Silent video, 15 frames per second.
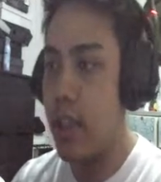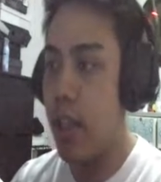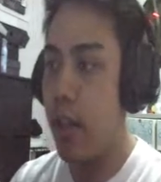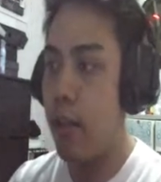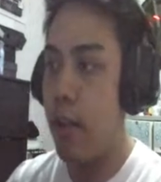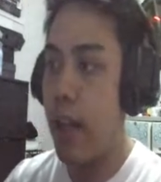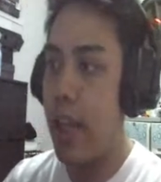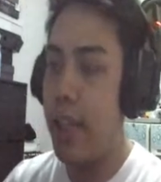
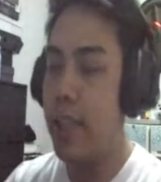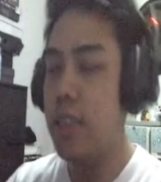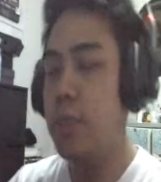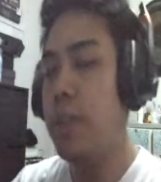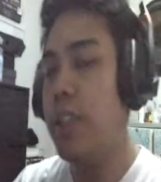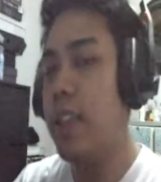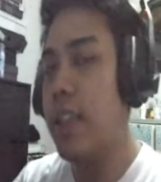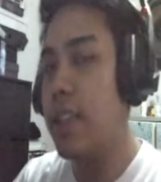Now,
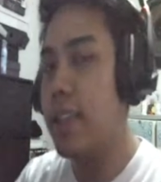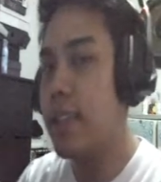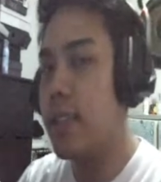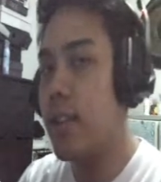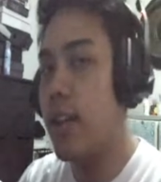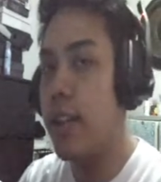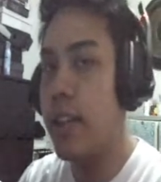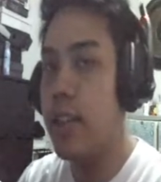ISBN
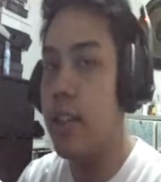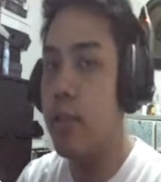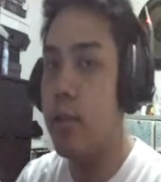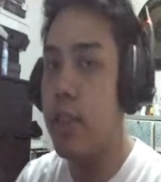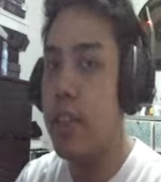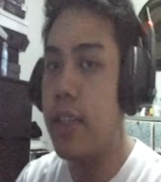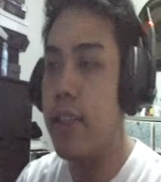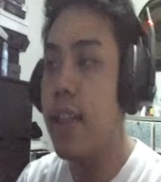started
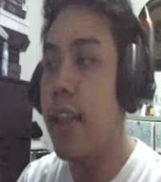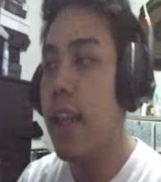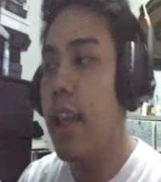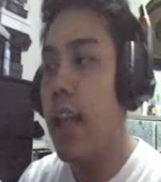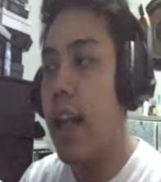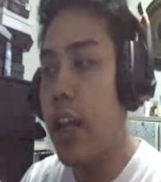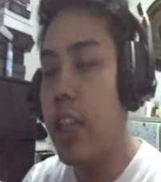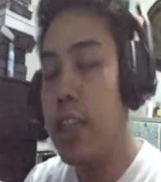with
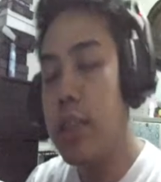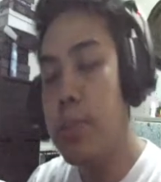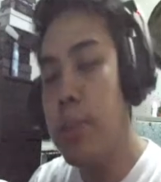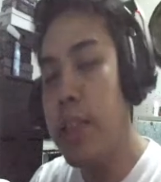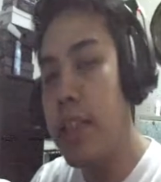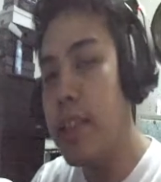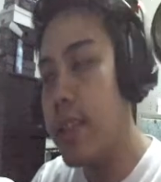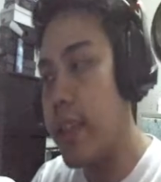
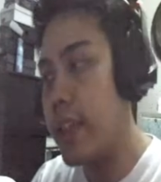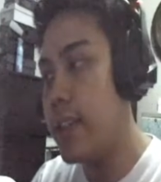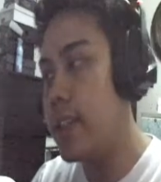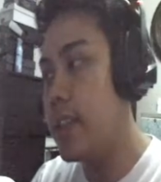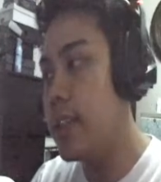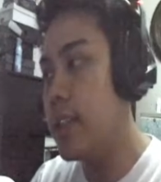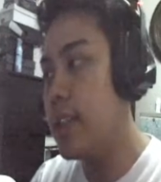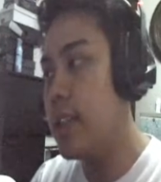ISBN
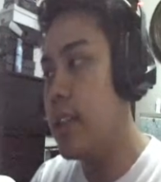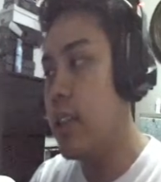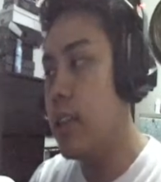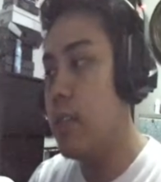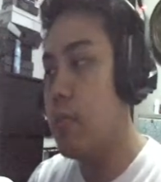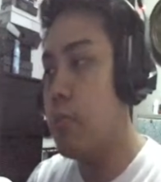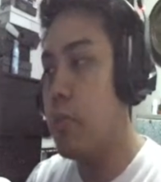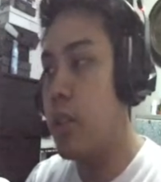10,
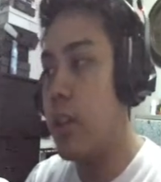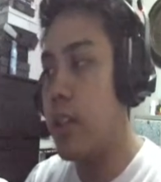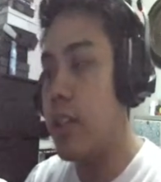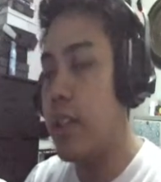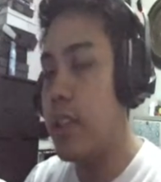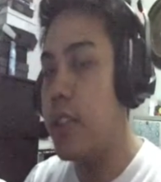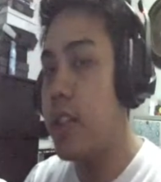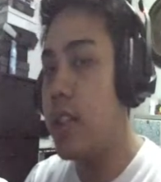but
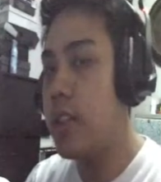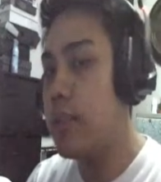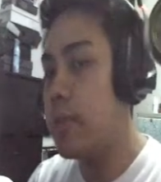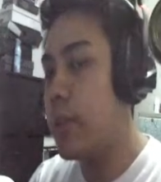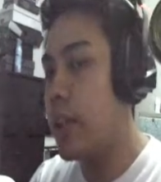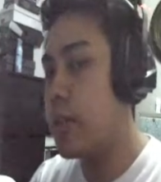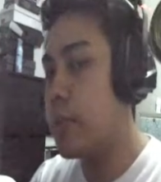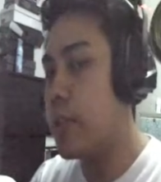in
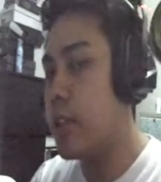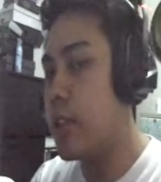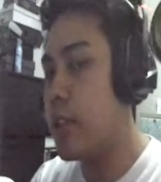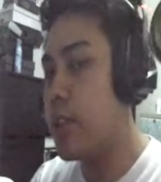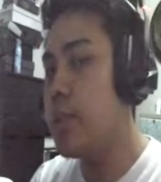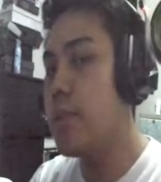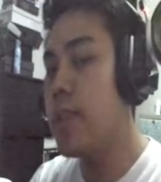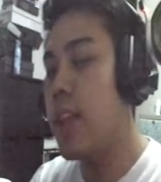January 1,
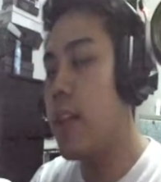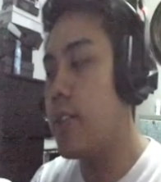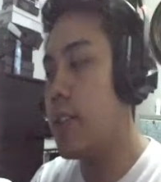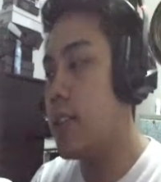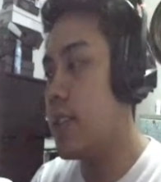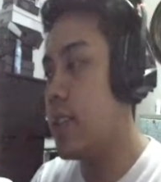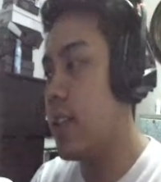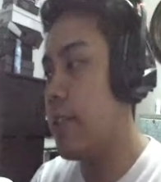
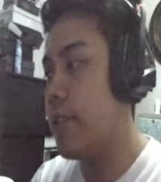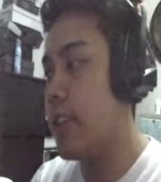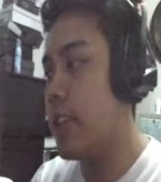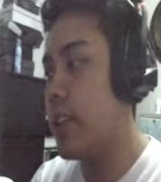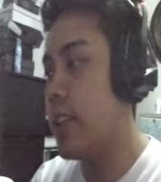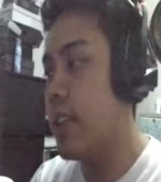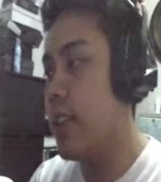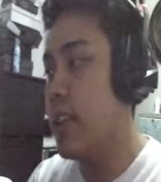2007,
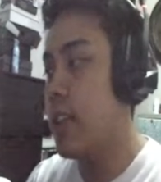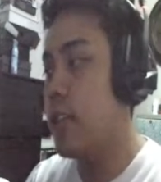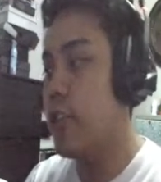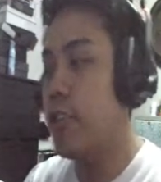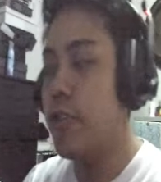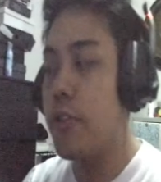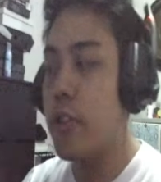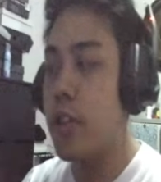
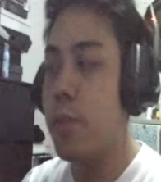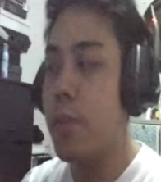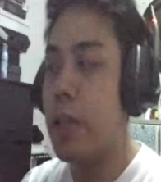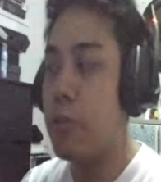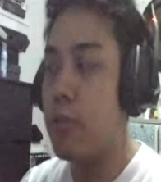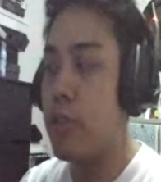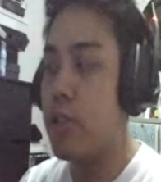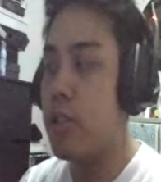the
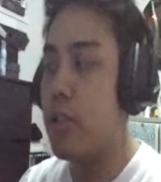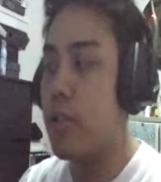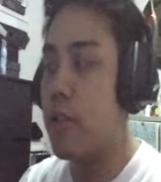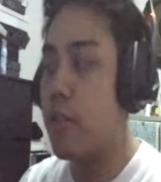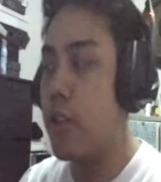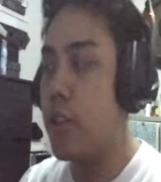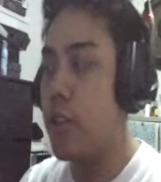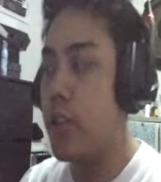format was
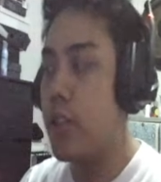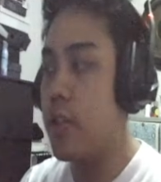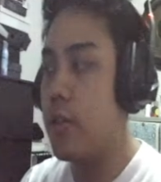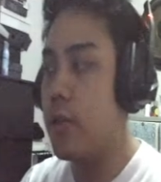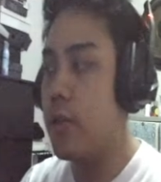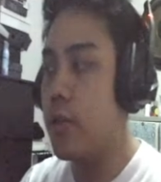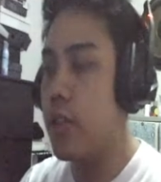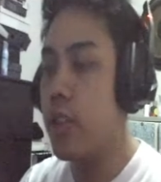converted
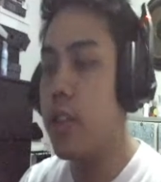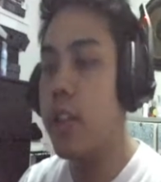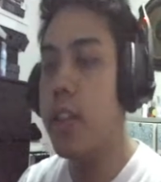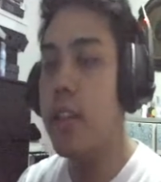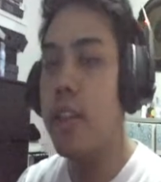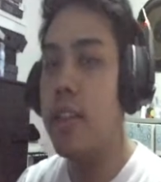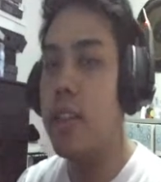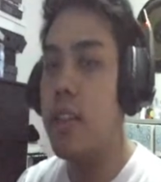to
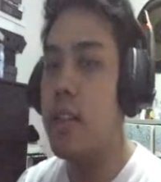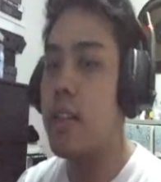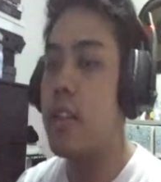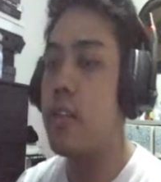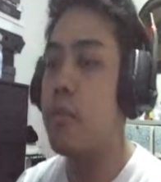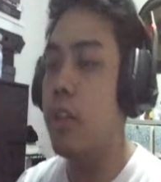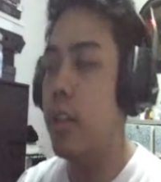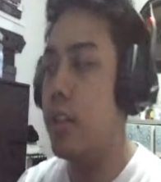13
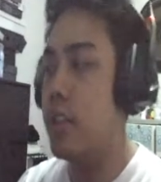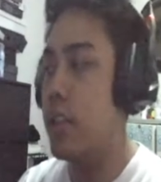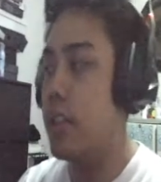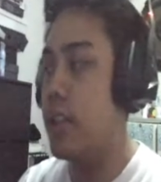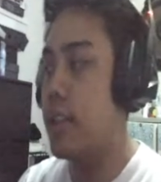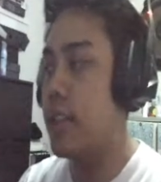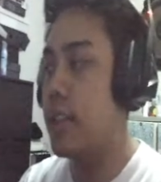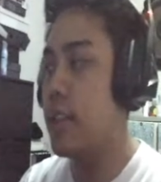digits, which
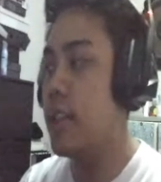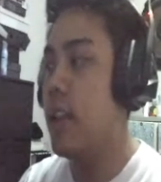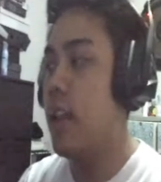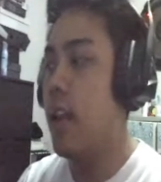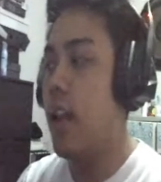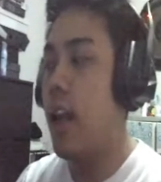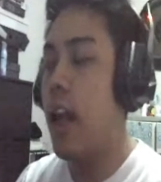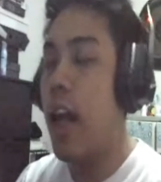is
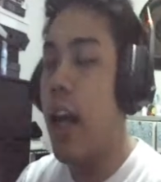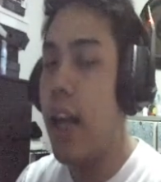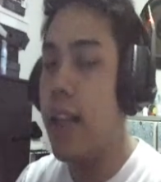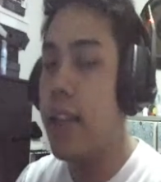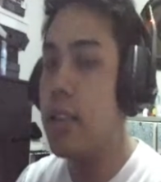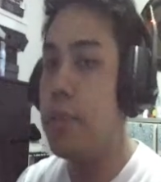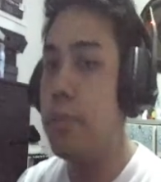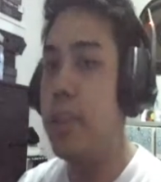
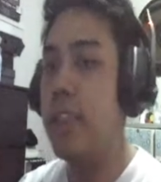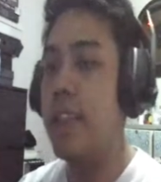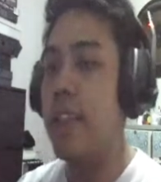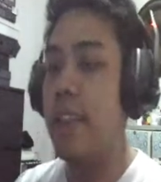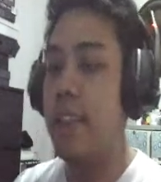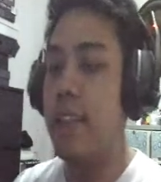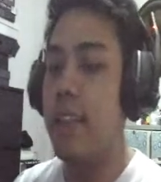ISBN